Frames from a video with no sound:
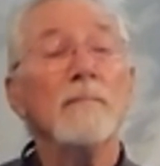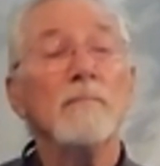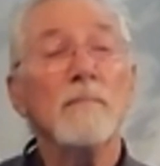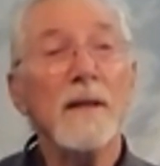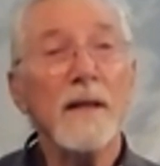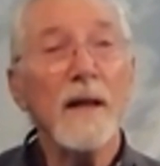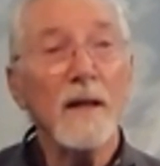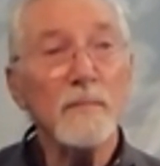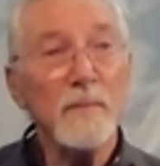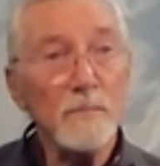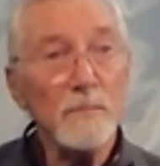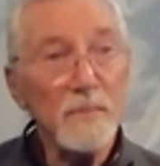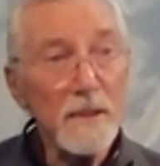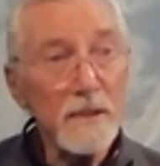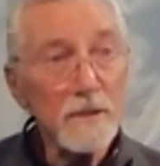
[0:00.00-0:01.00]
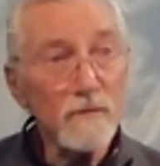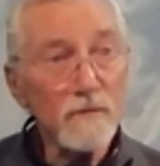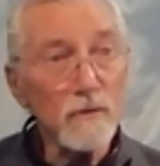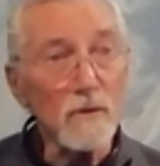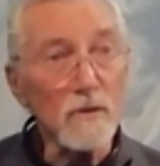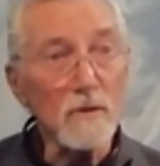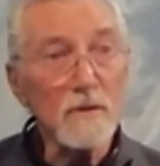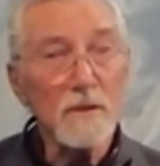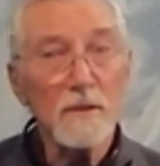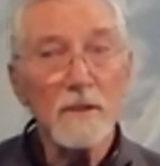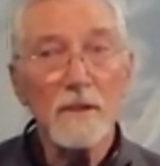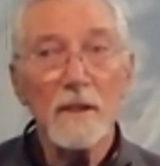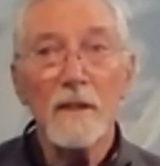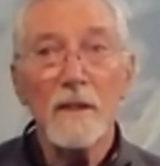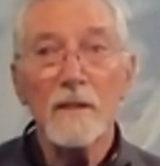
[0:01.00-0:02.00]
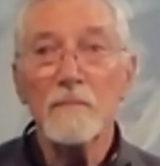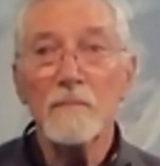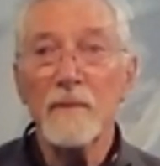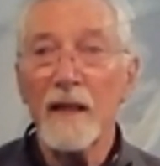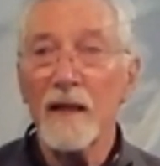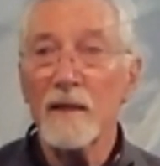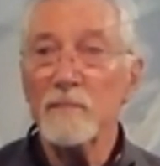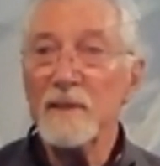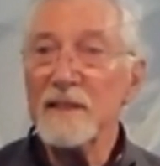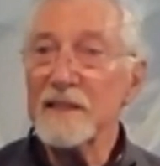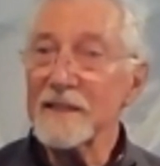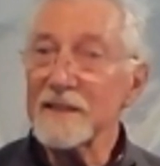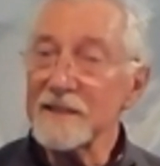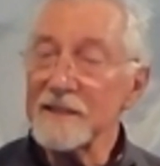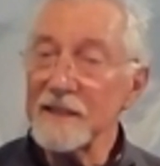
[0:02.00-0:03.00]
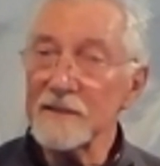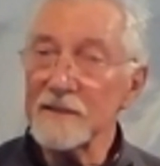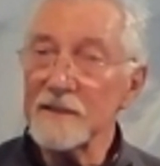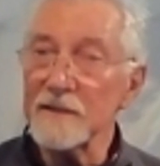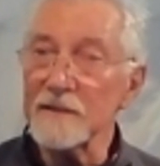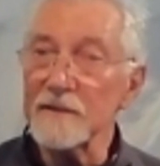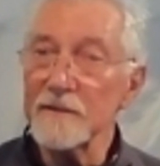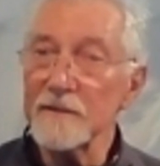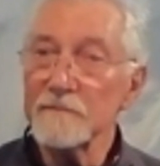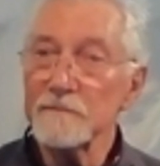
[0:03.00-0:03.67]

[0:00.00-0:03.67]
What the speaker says: May I be peaceful. May I be contented.